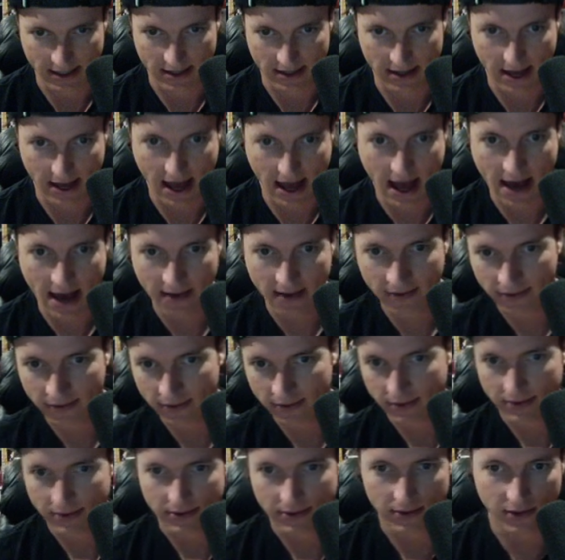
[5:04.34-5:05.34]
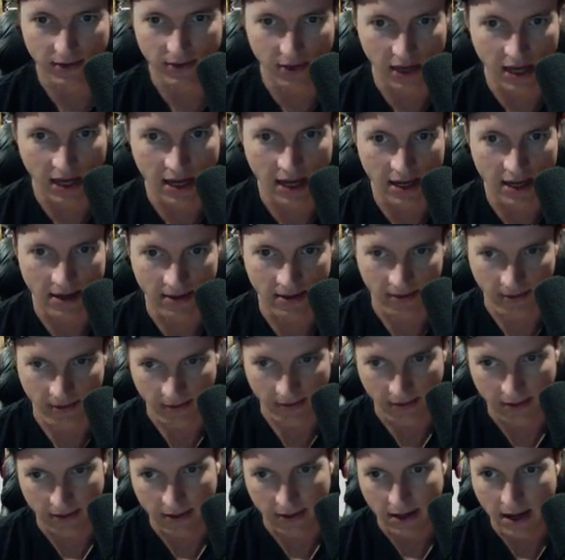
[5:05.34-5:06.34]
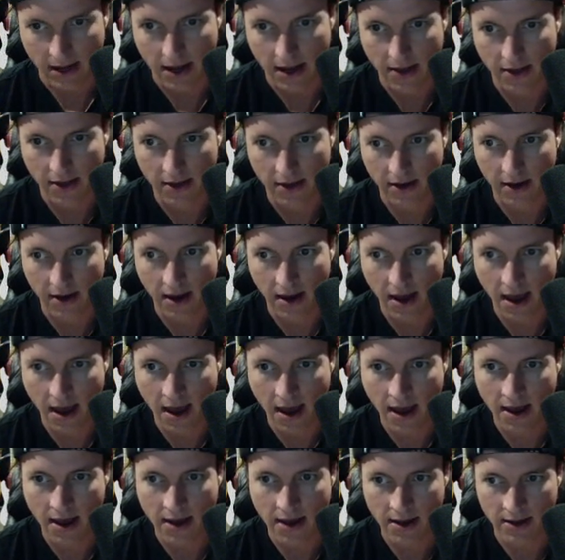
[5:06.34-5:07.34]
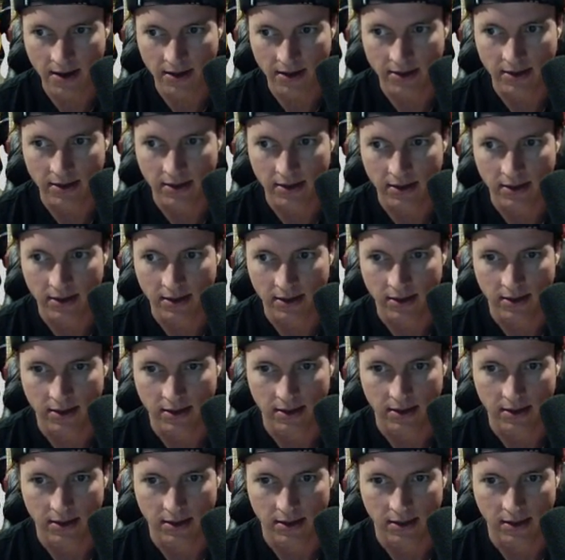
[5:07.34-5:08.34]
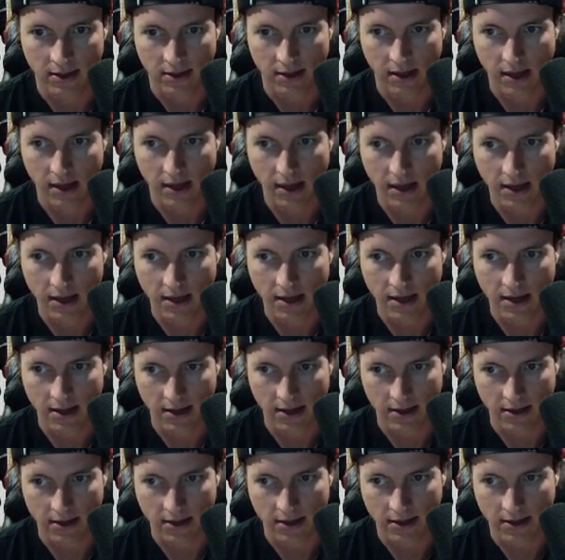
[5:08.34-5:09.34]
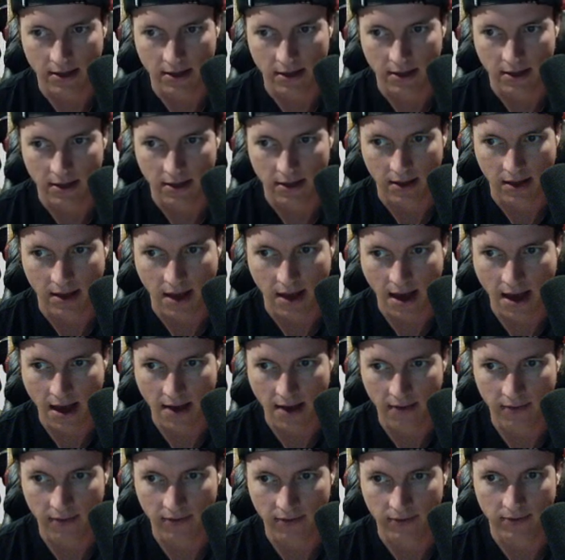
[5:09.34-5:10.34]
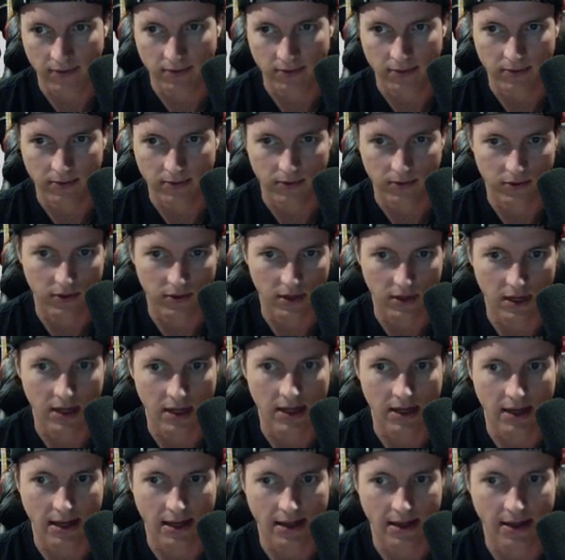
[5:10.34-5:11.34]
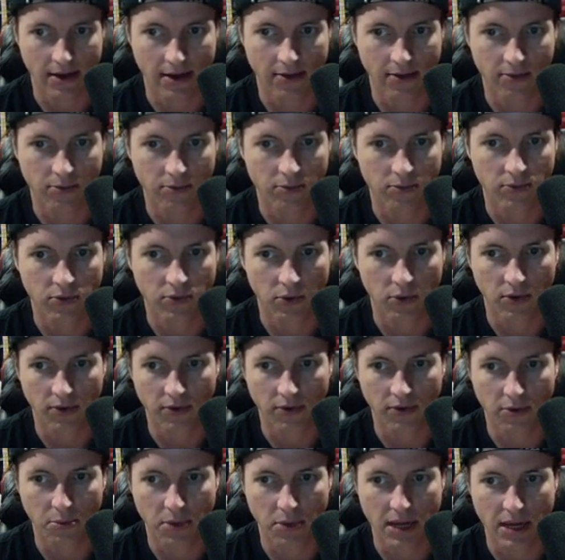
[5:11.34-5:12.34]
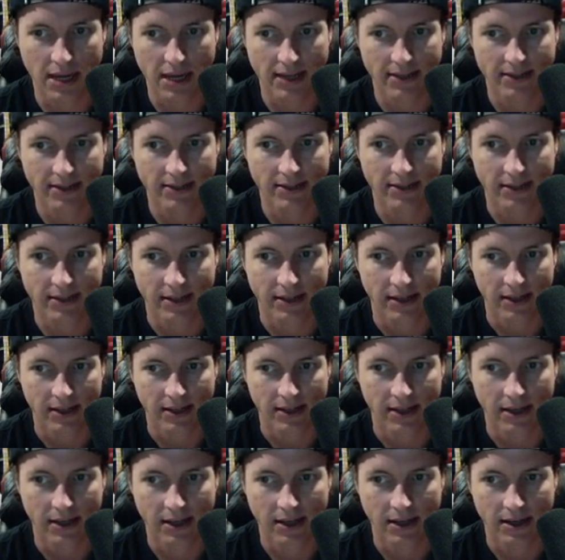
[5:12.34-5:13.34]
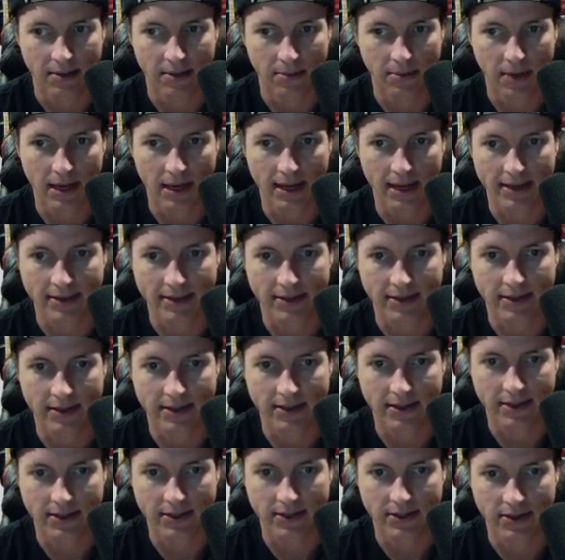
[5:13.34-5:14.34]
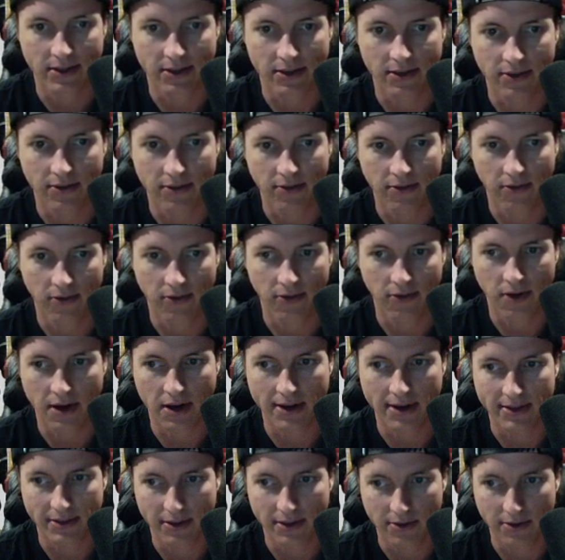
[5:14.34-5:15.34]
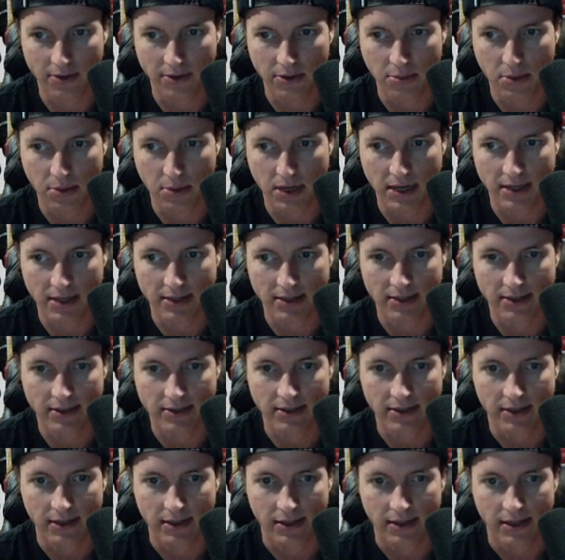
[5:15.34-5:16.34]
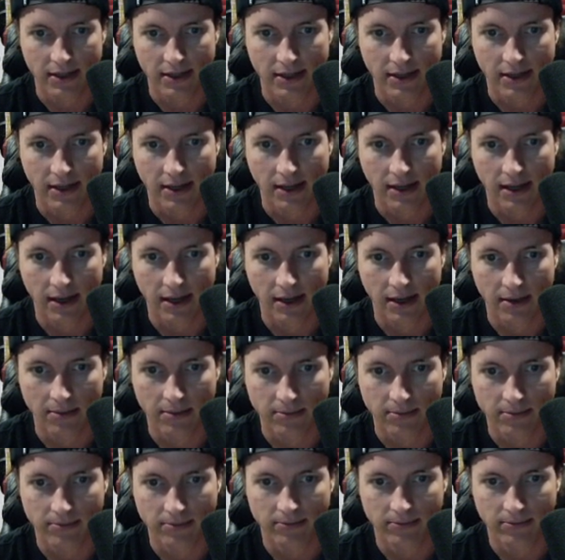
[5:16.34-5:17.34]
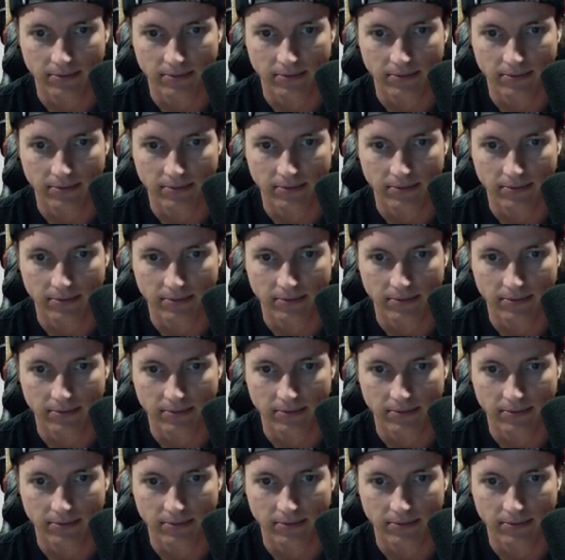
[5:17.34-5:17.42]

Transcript: F, C, and then A, E, F, C, and then it sort of repeats. Um, I guess this is the phrase that repeats. Um,